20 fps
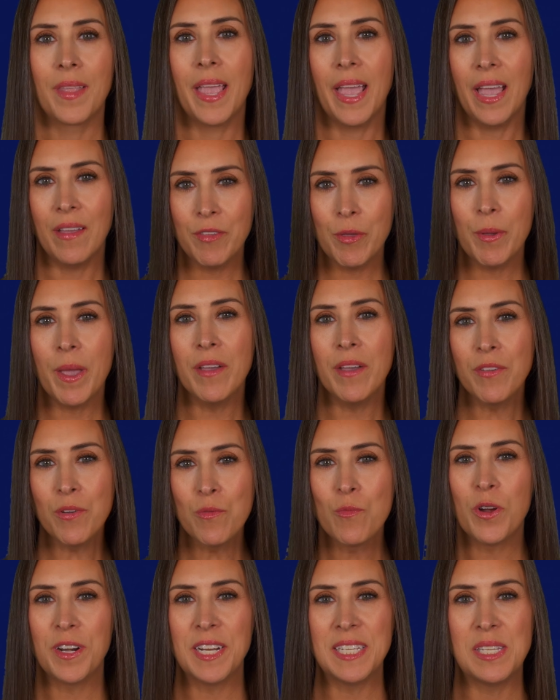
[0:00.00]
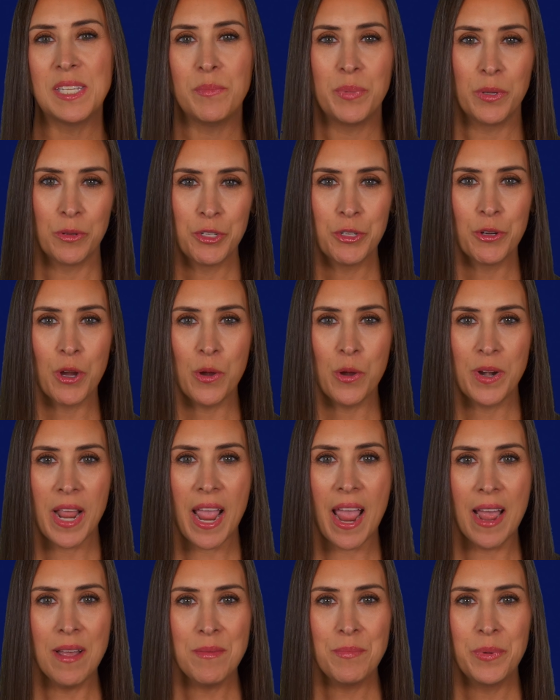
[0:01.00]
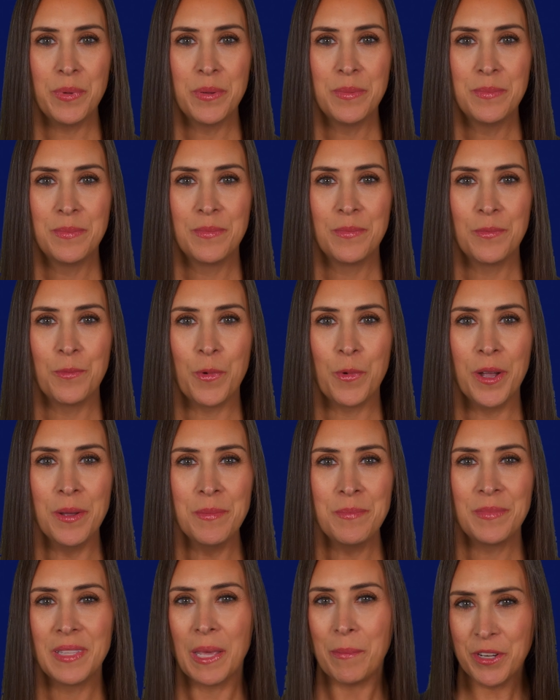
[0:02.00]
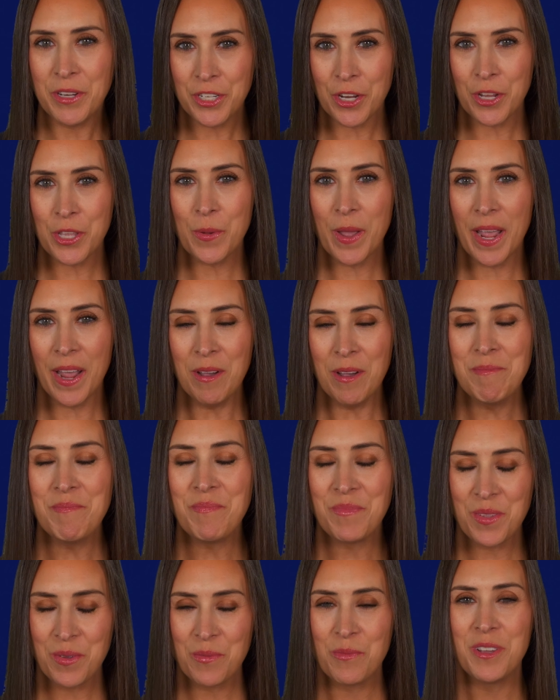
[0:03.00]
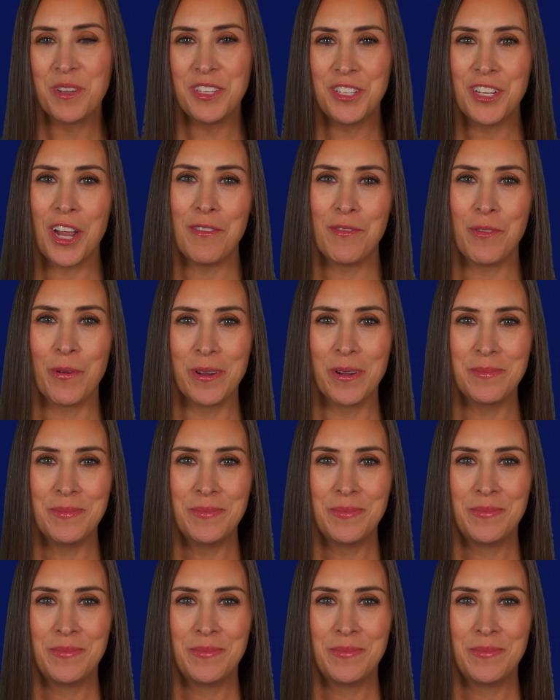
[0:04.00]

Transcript: Have you ever wanted to build your own app? Well, let me show you how with Jotform.